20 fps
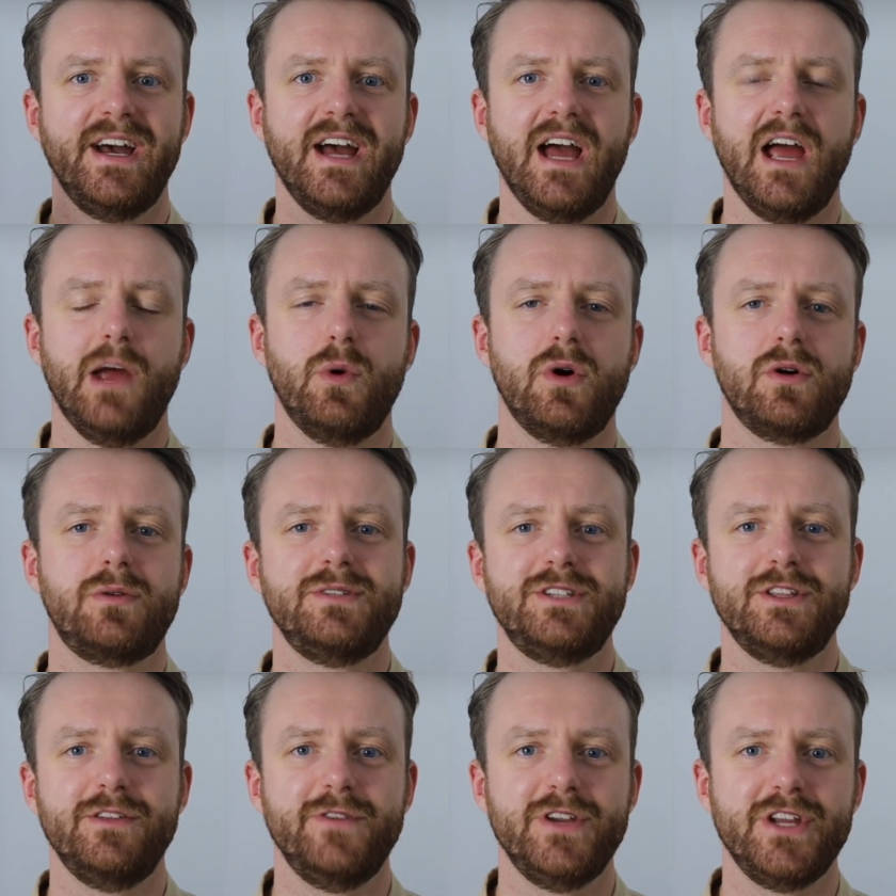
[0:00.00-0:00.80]
Hey,
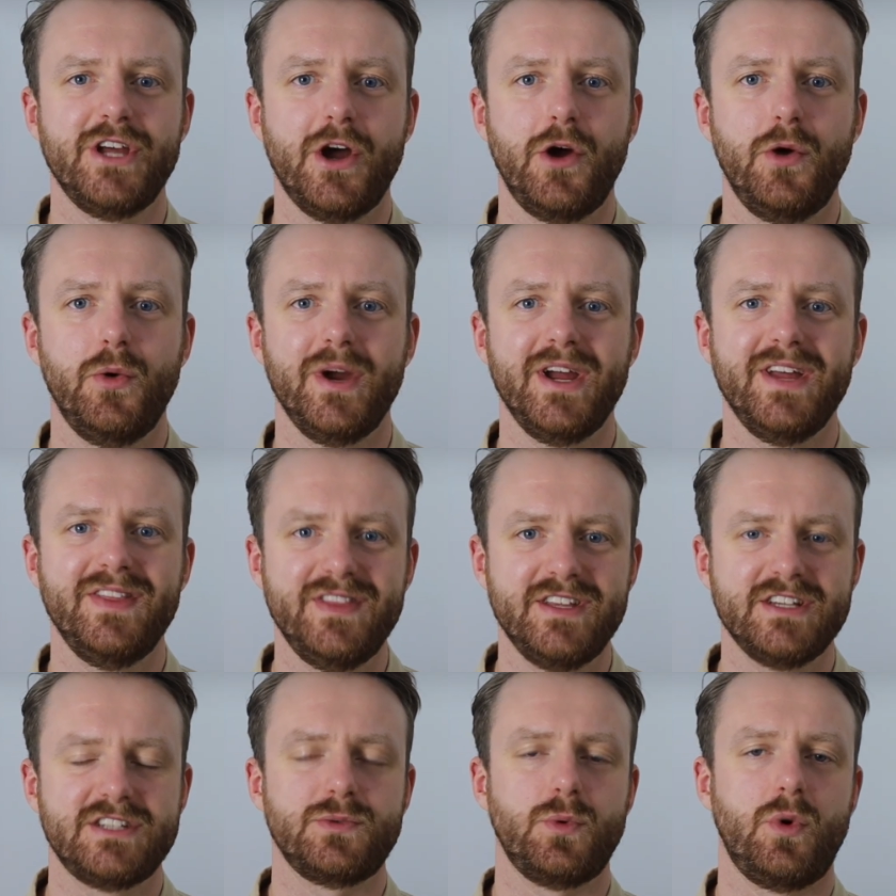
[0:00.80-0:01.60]
welcome to the video.
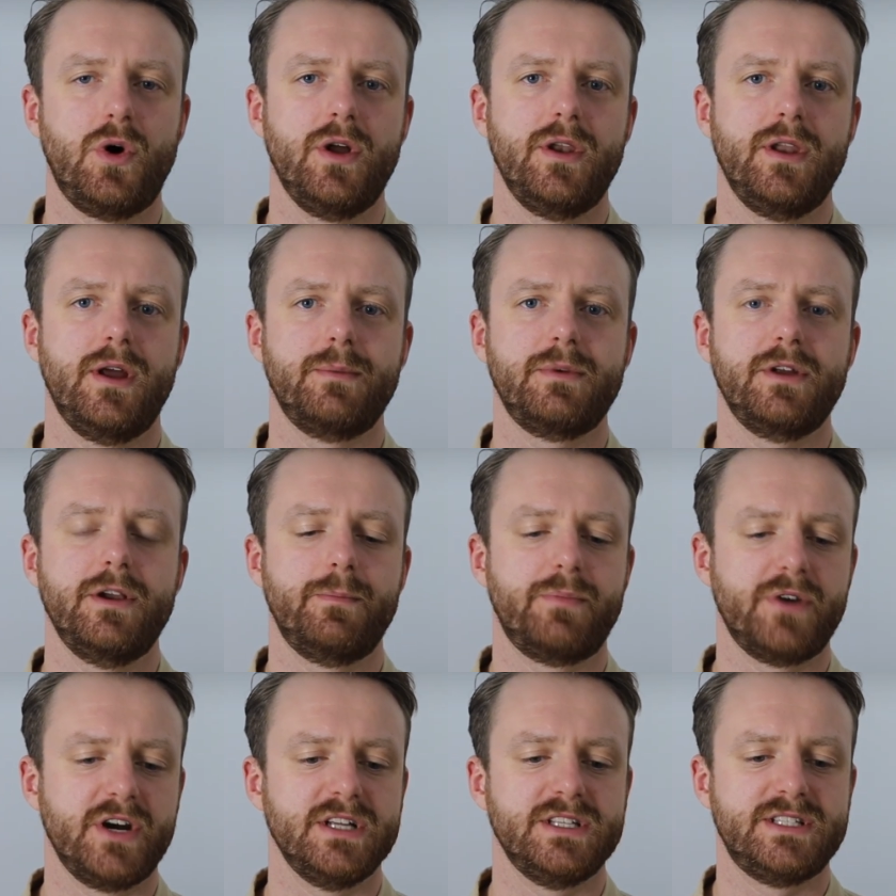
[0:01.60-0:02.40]
In this one, I'm going to
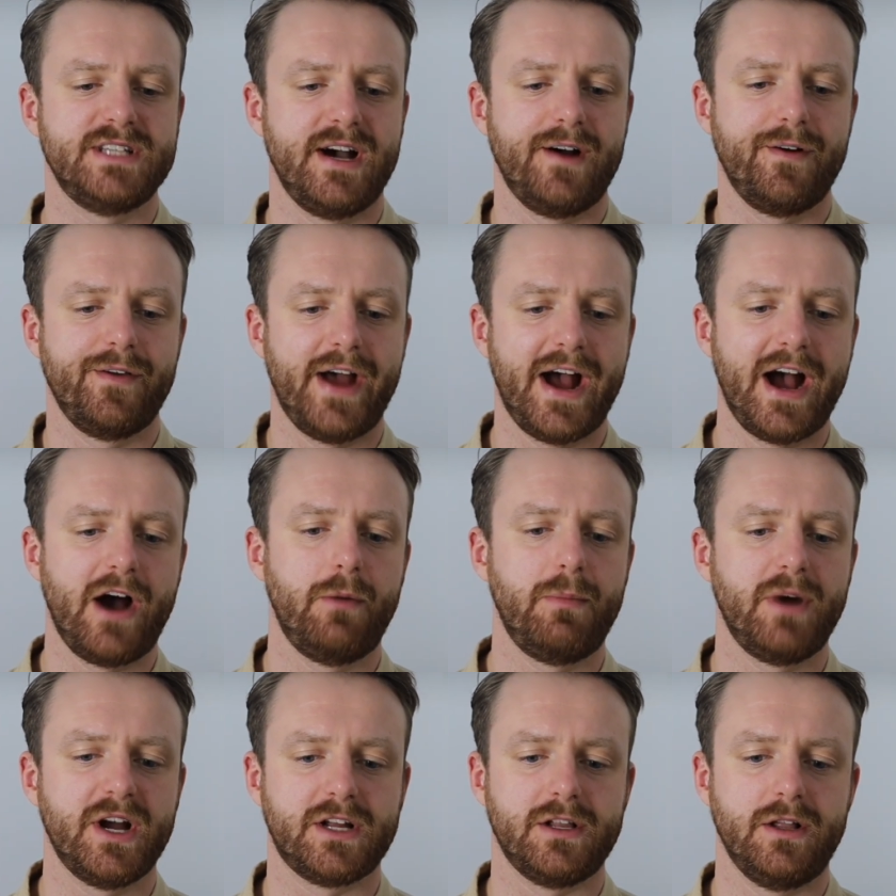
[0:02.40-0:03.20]
break down
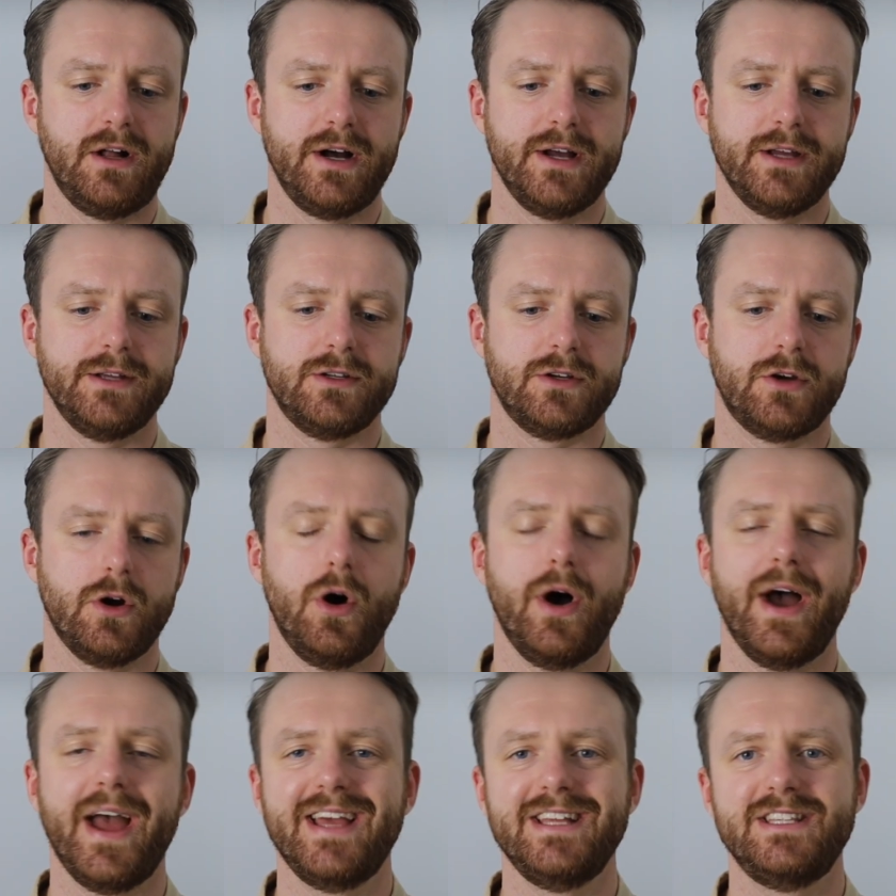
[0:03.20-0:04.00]
how my client
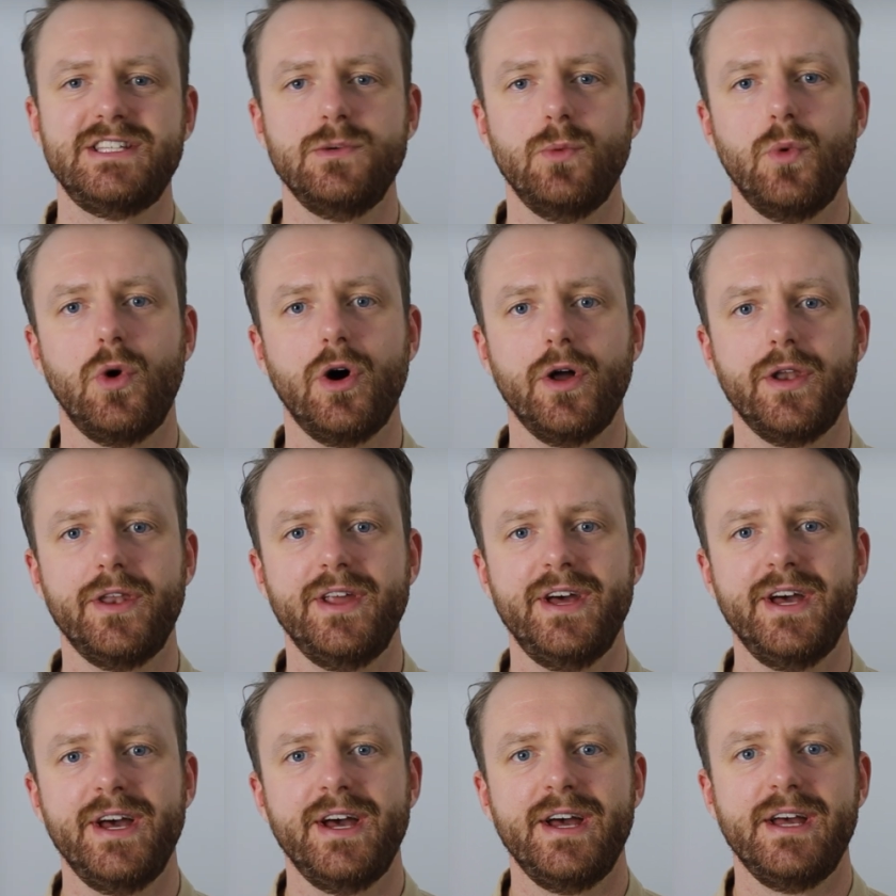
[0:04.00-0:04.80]
got 81